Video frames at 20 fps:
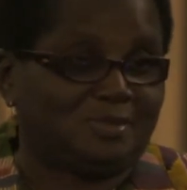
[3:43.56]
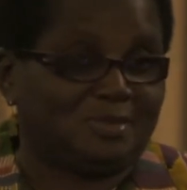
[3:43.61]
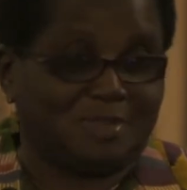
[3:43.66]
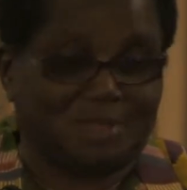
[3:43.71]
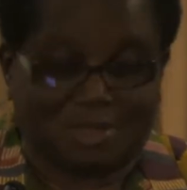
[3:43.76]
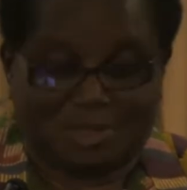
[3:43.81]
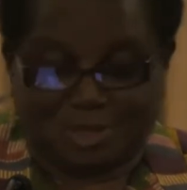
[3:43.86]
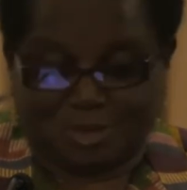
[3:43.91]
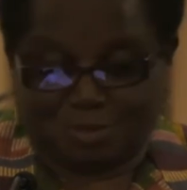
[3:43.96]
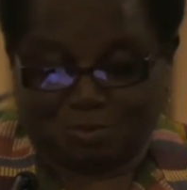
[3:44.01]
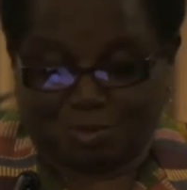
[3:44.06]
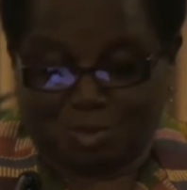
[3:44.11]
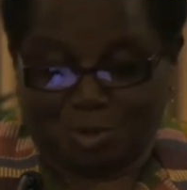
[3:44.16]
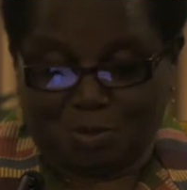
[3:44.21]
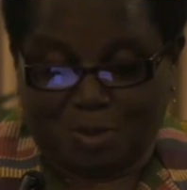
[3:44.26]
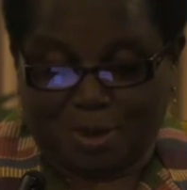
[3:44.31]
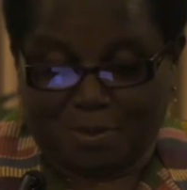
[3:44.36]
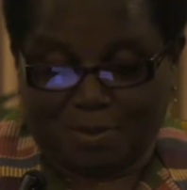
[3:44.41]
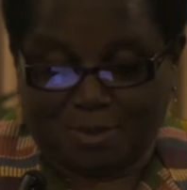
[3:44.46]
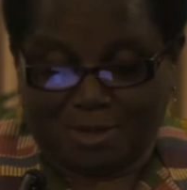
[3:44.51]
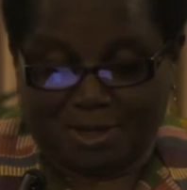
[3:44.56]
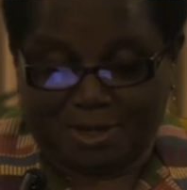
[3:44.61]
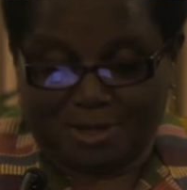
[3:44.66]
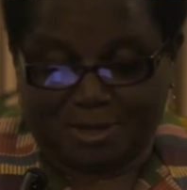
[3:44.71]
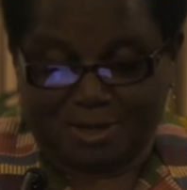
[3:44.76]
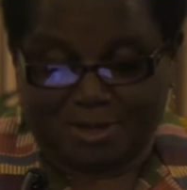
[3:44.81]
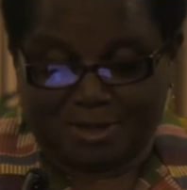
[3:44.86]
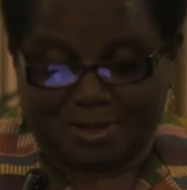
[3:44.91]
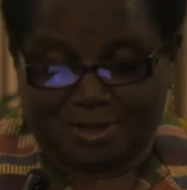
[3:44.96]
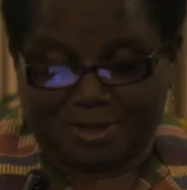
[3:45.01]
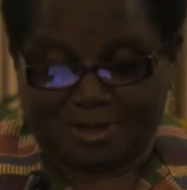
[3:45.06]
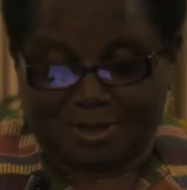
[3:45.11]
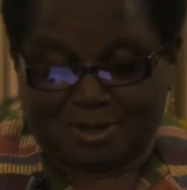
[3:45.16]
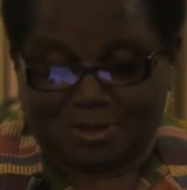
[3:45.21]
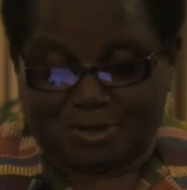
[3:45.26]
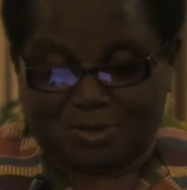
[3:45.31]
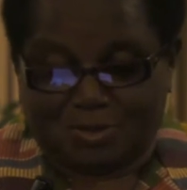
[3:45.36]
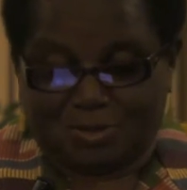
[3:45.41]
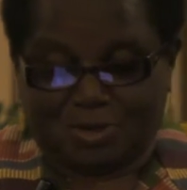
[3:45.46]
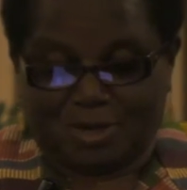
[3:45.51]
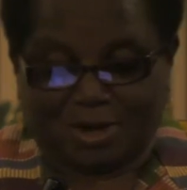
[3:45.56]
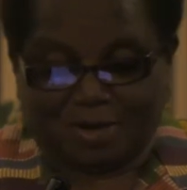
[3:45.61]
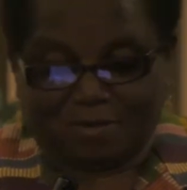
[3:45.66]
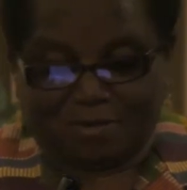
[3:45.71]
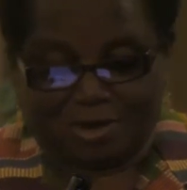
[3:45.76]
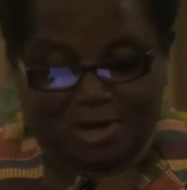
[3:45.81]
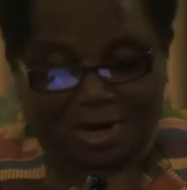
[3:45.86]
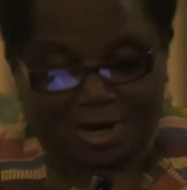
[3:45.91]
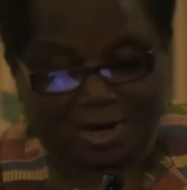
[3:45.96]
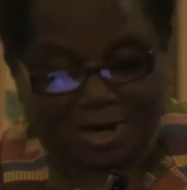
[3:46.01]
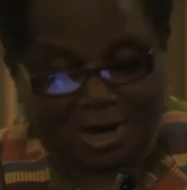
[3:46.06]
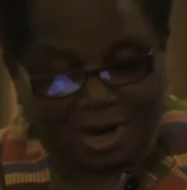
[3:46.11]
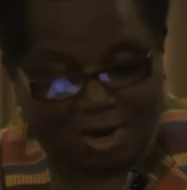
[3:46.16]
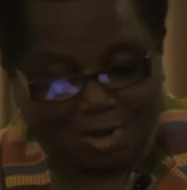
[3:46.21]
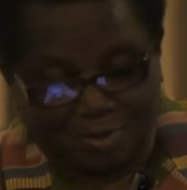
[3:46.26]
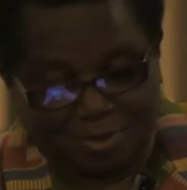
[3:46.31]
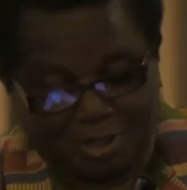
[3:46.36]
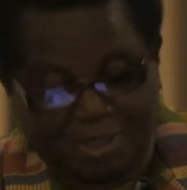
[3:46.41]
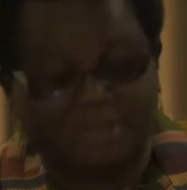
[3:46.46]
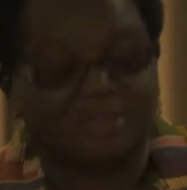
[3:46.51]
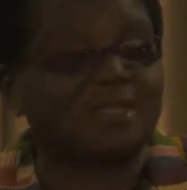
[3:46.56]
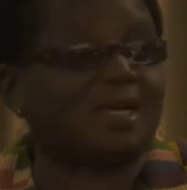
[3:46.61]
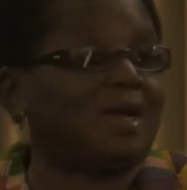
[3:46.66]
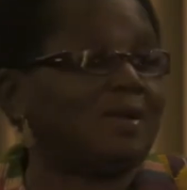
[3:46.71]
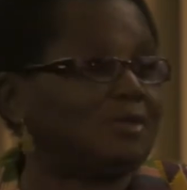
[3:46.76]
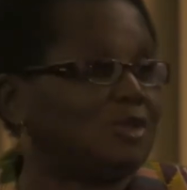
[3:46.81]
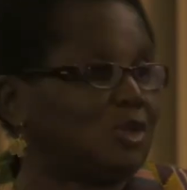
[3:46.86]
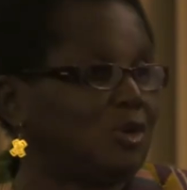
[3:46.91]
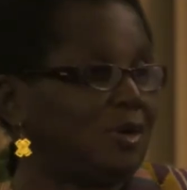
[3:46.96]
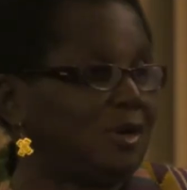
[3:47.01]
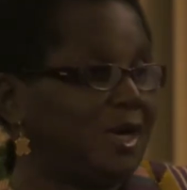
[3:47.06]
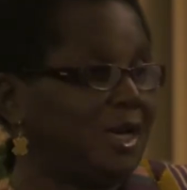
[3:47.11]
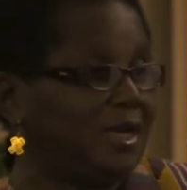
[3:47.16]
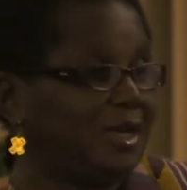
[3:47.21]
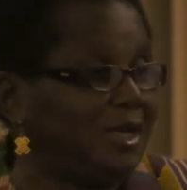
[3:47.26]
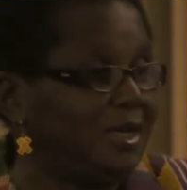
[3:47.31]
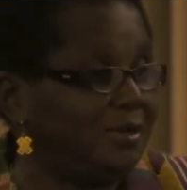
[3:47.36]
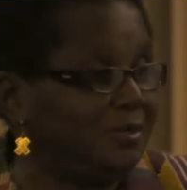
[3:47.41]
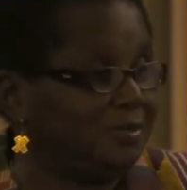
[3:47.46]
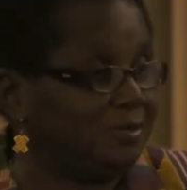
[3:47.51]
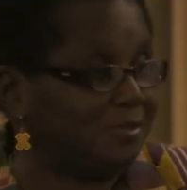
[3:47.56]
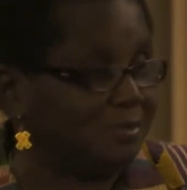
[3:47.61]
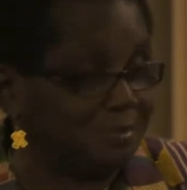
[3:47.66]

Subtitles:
And it probably would have rung how many times already?